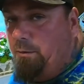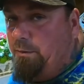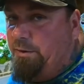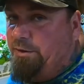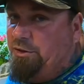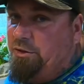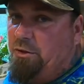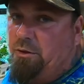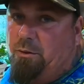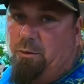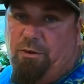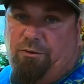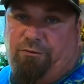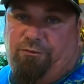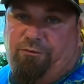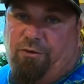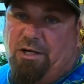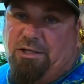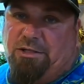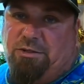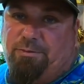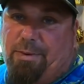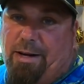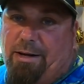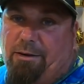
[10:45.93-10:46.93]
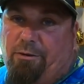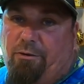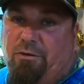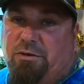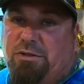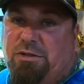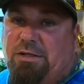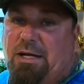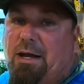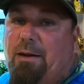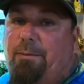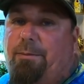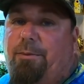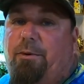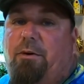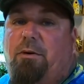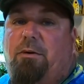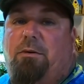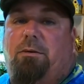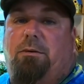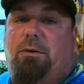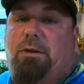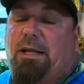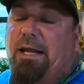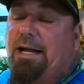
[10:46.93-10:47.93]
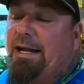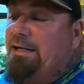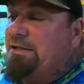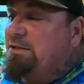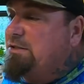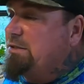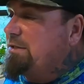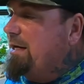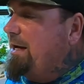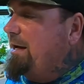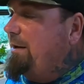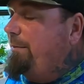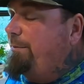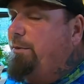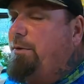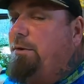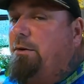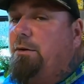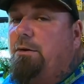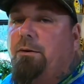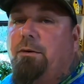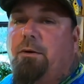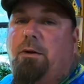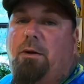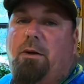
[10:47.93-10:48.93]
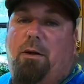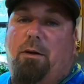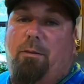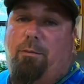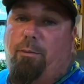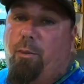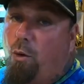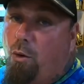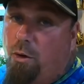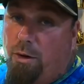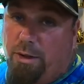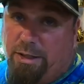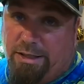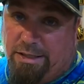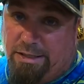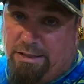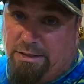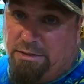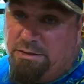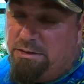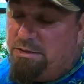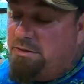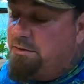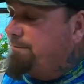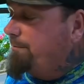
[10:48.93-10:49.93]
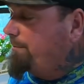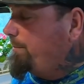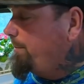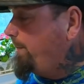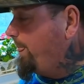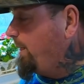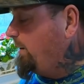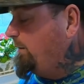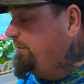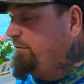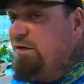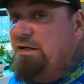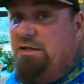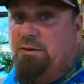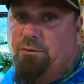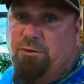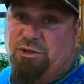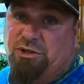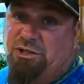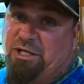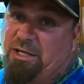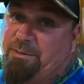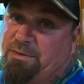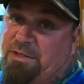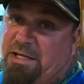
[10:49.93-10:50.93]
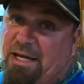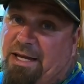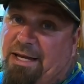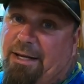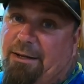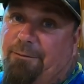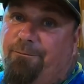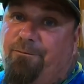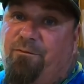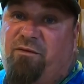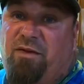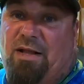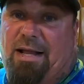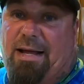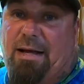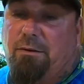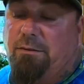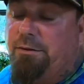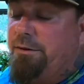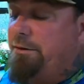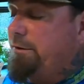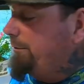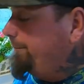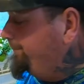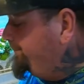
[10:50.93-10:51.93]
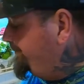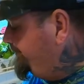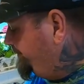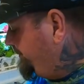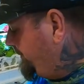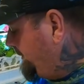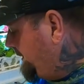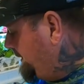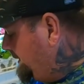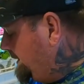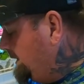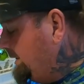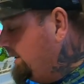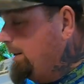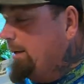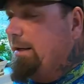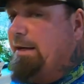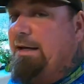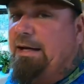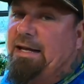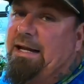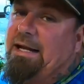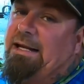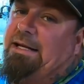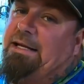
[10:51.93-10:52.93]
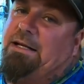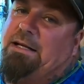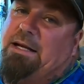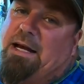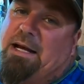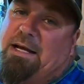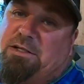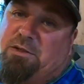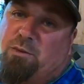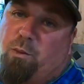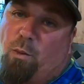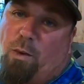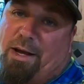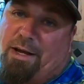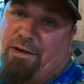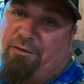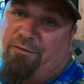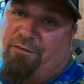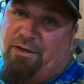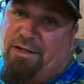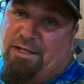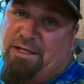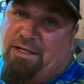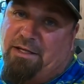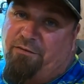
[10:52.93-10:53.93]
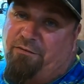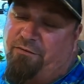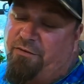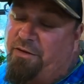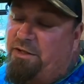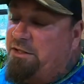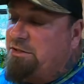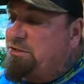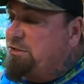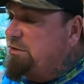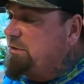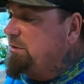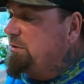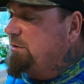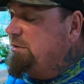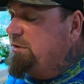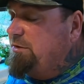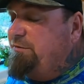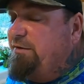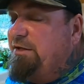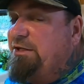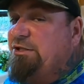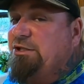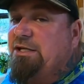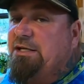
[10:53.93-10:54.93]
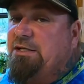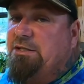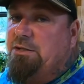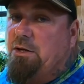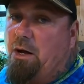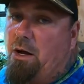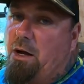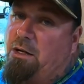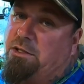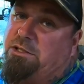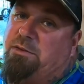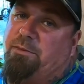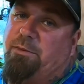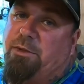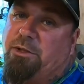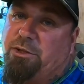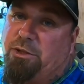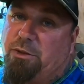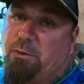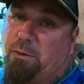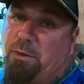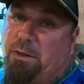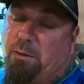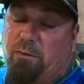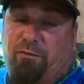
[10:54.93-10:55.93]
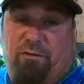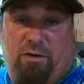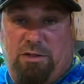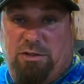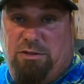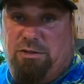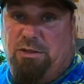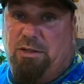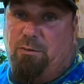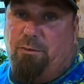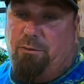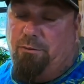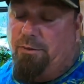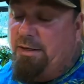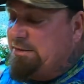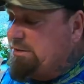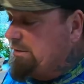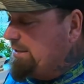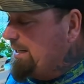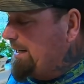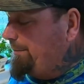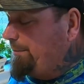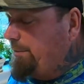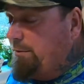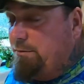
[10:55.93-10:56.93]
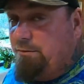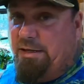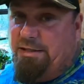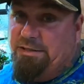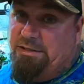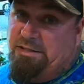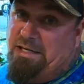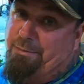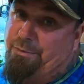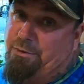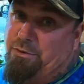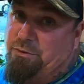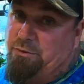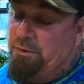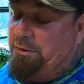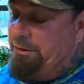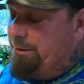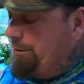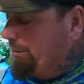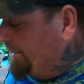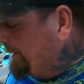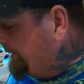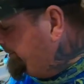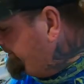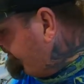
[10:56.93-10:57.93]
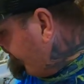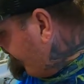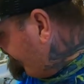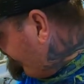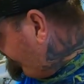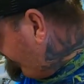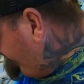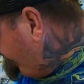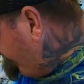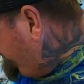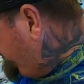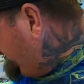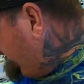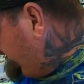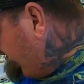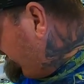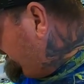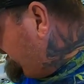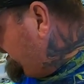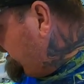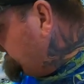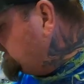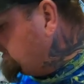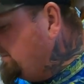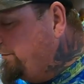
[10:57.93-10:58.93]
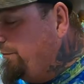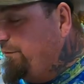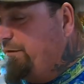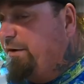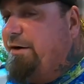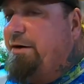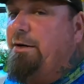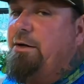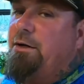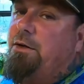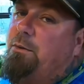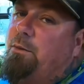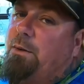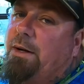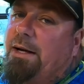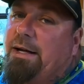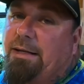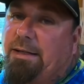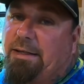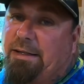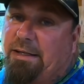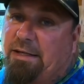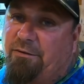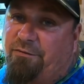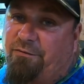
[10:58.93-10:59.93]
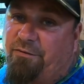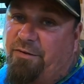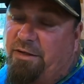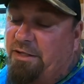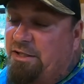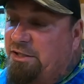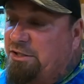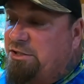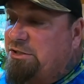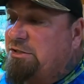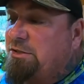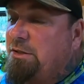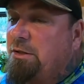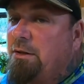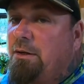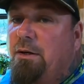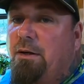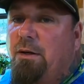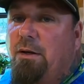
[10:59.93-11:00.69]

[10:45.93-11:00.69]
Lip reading: We do it with fresh mango snapper, lane snapper, porgies. We've done it with sheep's head, flounder. Any nice white flaky fish, ceviche is awesome to do with. We've also done it with red snapper. Red snapper is really good. It's a very good way to eat fish.